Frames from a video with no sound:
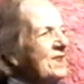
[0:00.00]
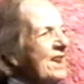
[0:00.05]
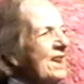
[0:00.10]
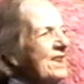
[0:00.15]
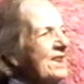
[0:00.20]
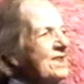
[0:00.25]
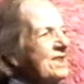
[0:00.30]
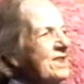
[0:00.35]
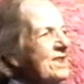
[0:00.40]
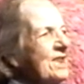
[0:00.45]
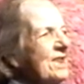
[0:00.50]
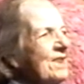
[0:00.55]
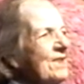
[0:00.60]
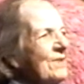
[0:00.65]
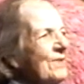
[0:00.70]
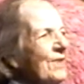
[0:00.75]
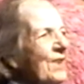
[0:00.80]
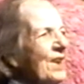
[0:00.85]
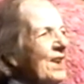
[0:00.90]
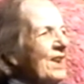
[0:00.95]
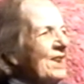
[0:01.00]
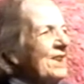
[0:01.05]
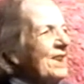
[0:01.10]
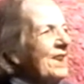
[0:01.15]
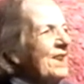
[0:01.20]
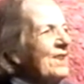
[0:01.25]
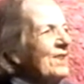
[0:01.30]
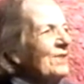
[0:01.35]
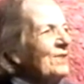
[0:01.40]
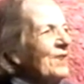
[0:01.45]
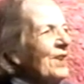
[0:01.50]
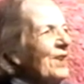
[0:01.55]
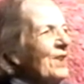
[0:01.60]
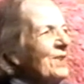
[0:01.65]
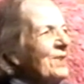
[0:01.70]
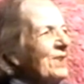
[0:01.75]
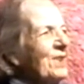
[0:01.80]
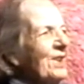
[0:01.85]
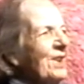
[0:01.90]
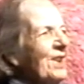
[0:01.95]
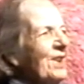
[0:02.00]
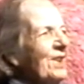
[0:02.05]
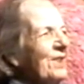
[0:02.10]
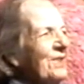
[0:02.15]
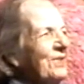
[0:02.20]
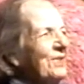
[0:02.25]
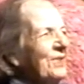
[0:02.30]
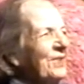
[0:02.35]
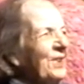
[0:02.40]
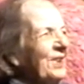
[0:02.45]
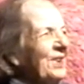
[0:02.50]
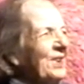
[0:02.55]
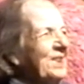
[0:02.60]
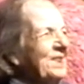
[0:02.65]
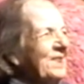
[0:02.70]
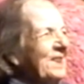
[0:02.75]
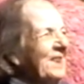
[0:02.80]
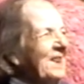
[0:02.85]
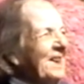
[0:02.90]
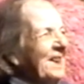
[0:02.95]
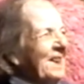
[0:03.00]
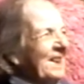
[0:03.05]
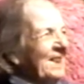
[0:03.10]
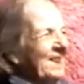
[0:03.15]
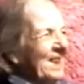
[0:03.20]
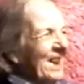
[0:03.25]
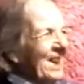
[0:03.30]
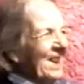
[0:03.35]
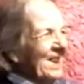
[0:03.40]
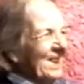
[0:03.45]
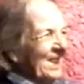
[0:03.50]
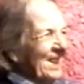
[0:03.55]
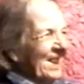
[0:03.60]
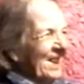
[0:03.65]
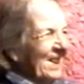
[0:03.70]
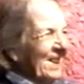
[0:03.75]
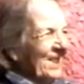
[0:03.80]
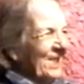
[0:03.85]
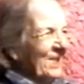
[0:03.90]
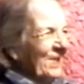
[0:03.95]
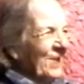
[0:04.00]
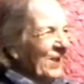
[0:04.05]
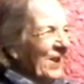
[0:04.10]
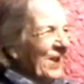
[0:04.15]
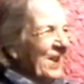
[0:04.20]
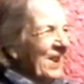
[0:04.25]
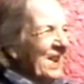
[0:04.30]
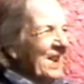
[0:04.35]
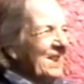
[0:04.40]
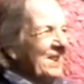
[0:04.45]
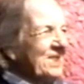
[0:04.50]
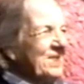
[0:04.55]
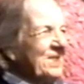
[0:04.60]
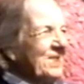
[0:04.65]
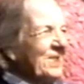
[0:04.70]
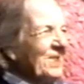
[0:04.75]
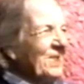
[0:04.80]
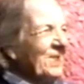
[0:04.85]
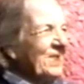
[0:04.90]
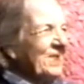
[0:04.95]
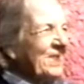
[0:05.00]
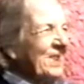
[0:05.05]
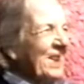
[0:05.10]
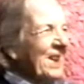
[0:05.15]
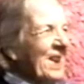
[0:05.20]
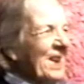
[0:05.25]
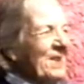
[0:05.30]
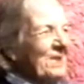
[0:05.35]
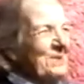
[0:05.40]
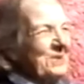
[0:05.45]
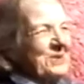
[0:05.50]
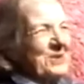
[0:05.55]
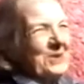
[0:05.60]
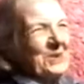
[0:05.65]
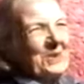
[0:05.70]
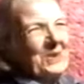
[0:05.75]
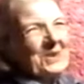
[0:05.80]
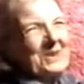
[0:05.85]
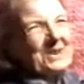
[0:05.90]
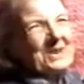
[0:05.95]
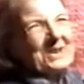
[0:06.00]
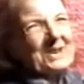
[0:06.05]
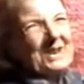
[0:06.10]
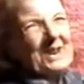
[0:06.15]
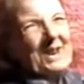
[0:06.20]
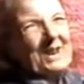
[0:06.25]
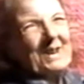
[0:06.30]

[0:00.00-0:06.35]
And I said if I live long enough, got anyway, I was going down so I could say